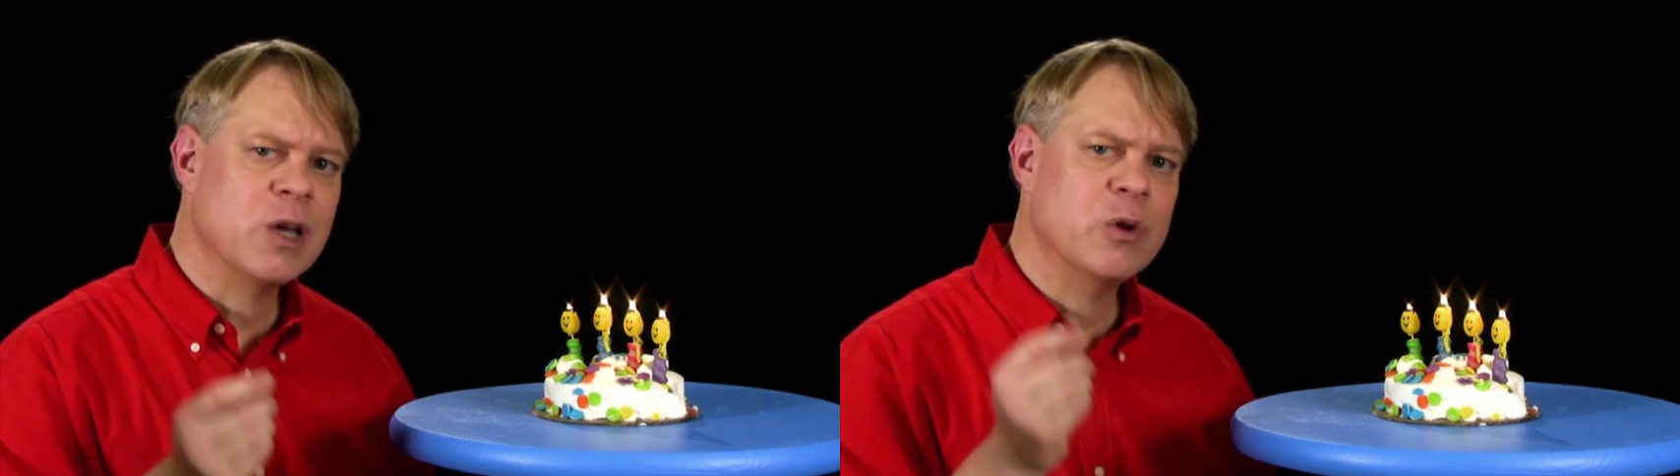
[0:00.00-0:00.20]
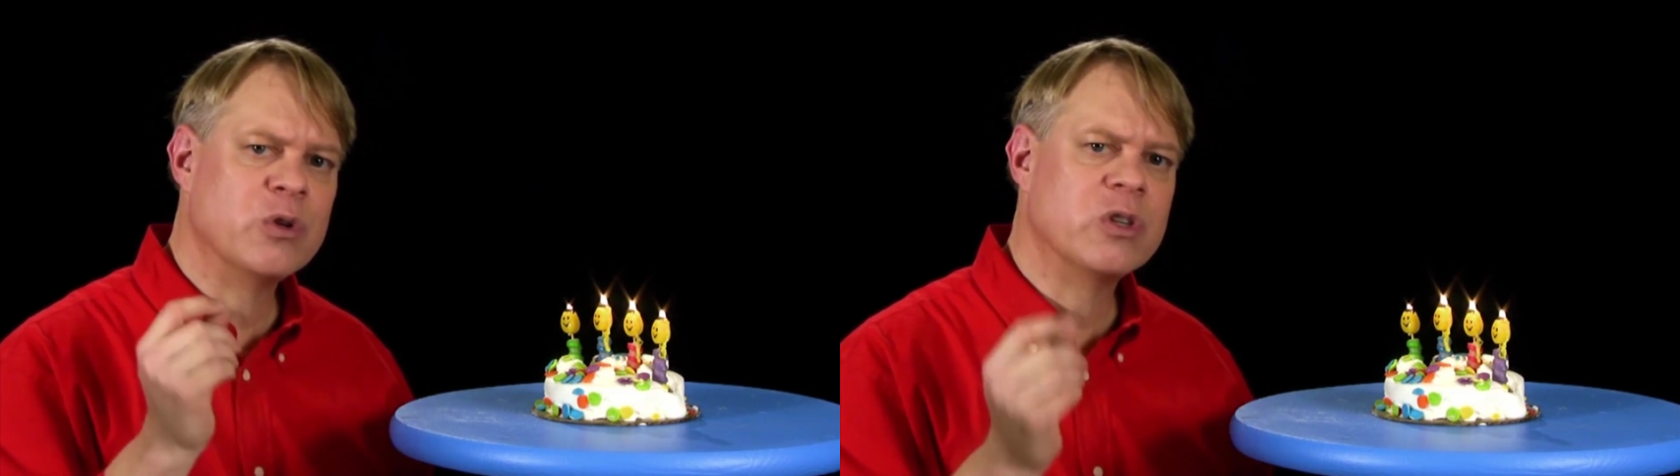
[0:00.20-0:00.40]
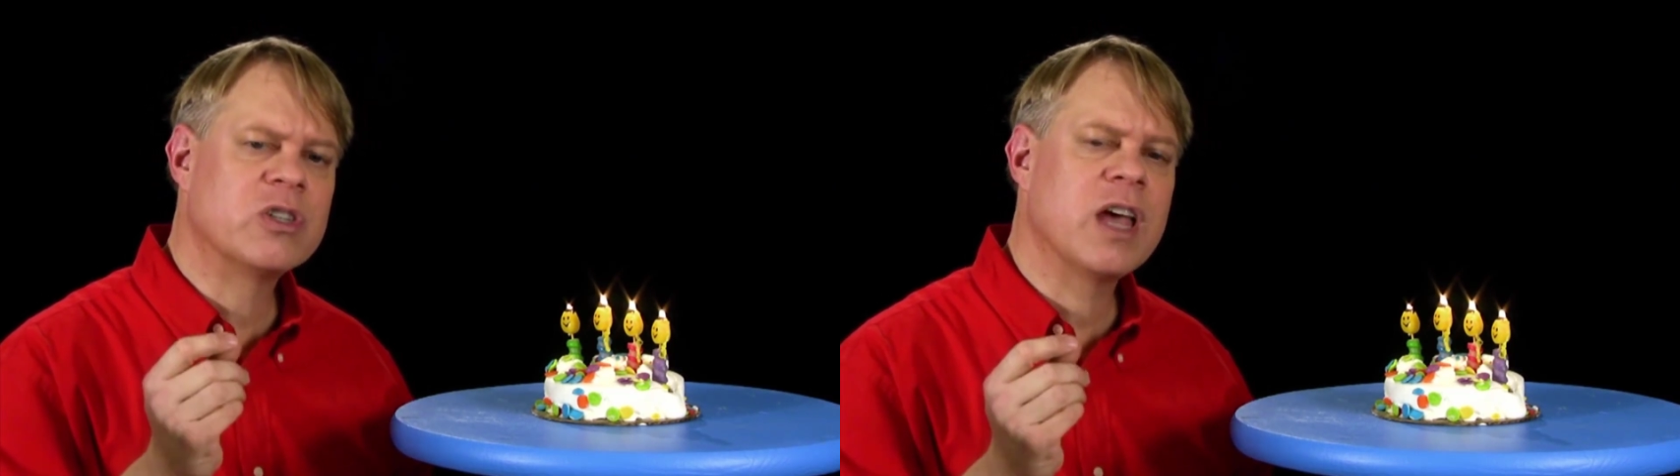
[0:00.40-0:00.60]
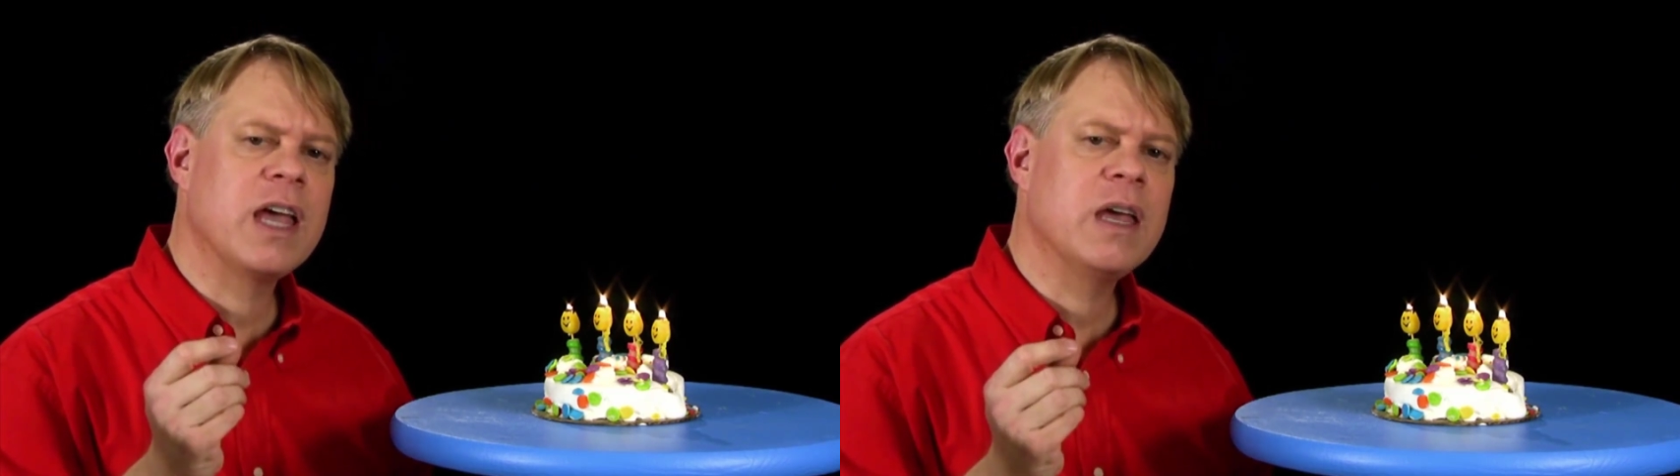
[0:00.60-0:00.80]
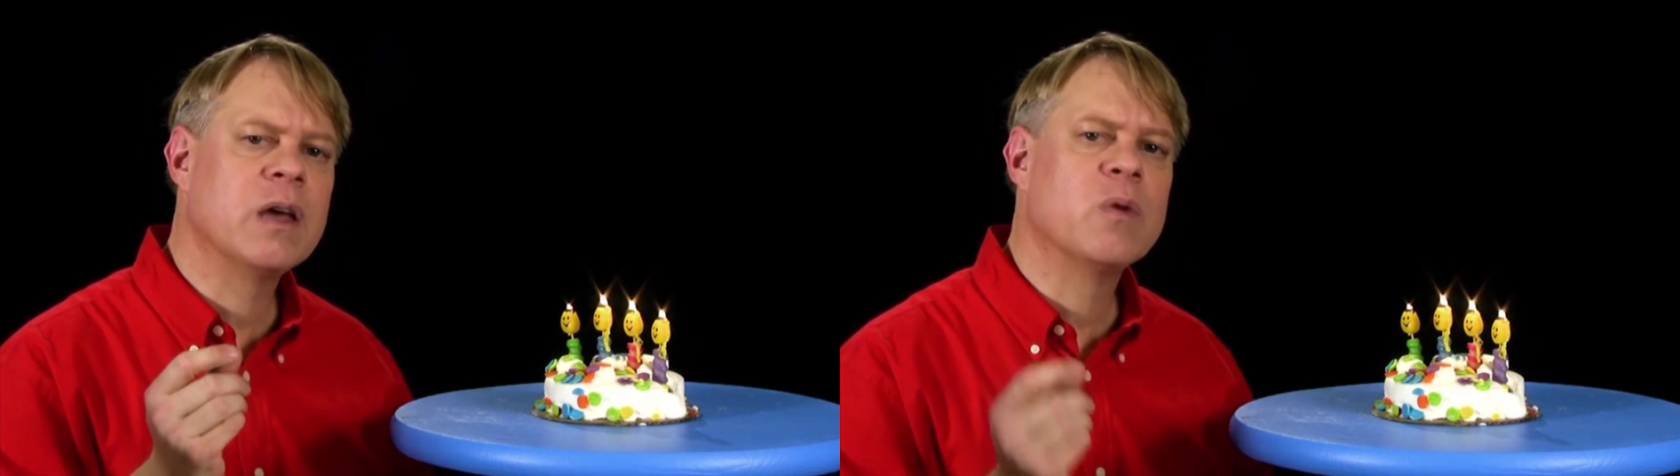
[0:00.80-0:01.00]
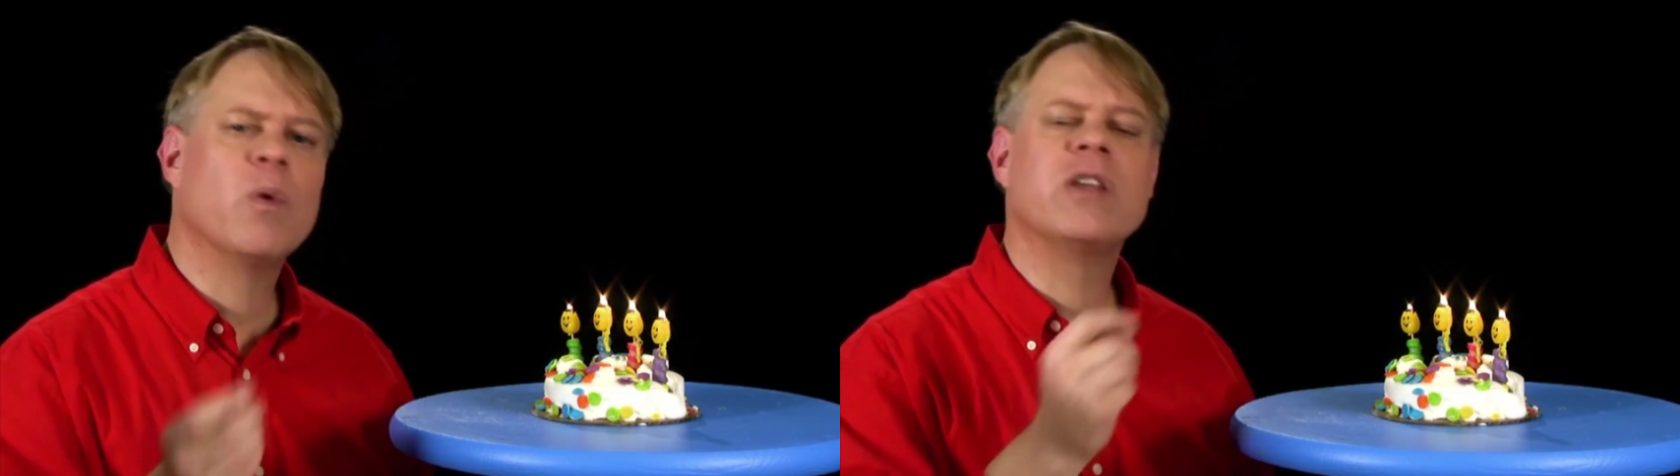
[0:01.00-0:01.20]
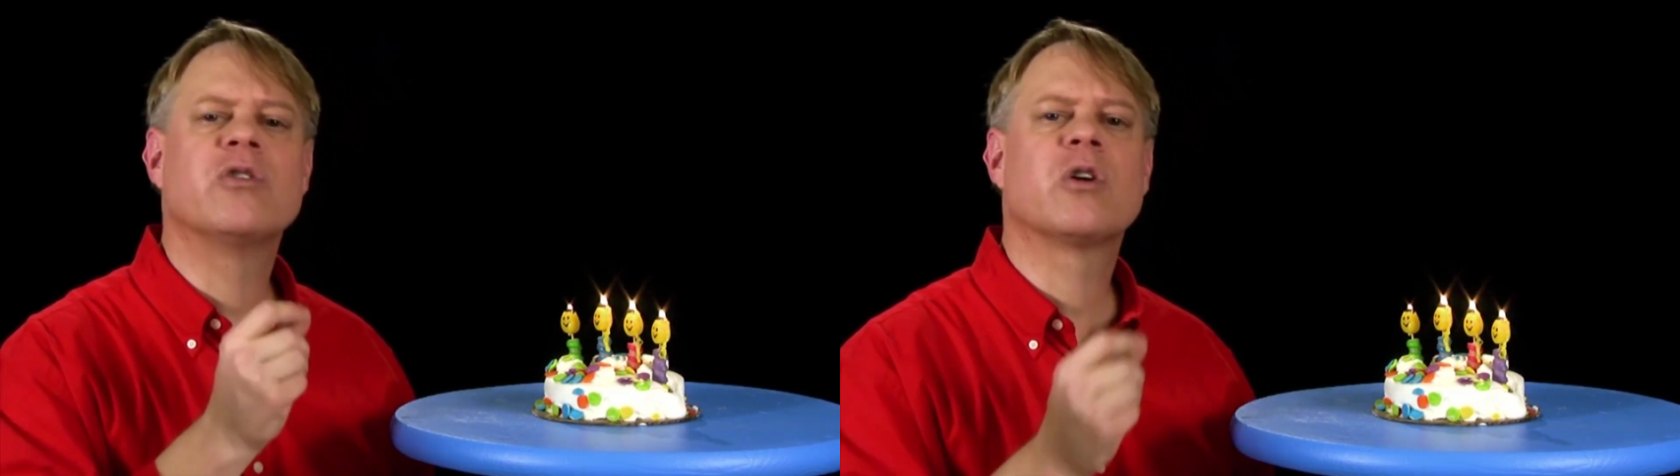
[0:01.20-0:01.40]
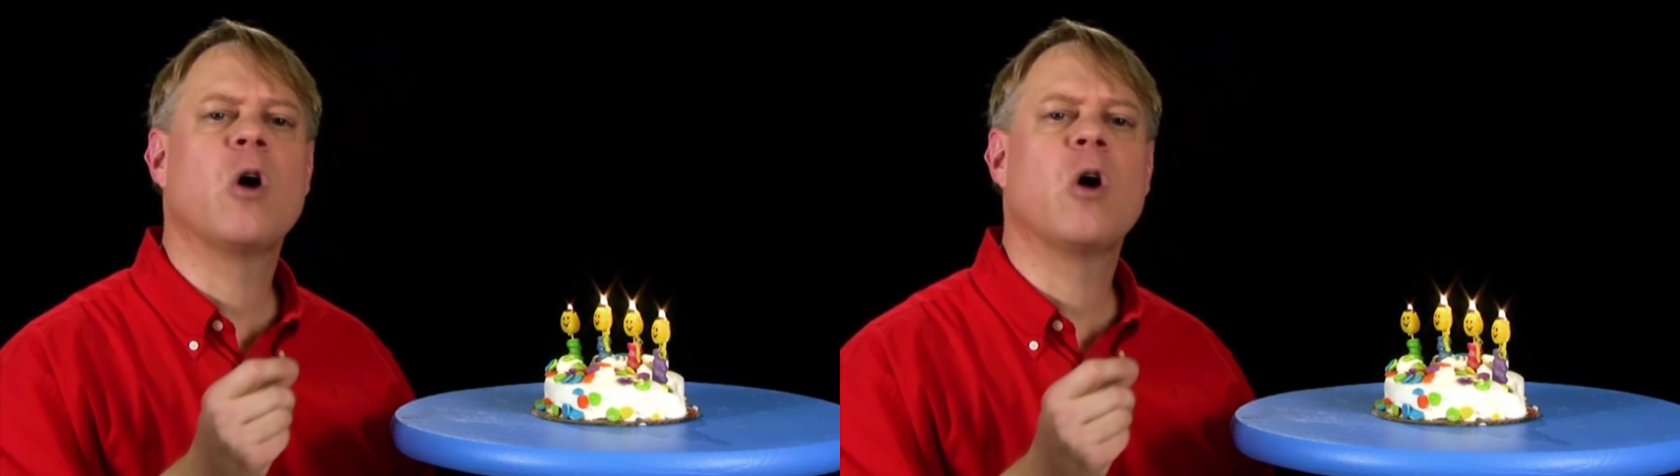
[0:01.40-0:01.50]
you should say, what is the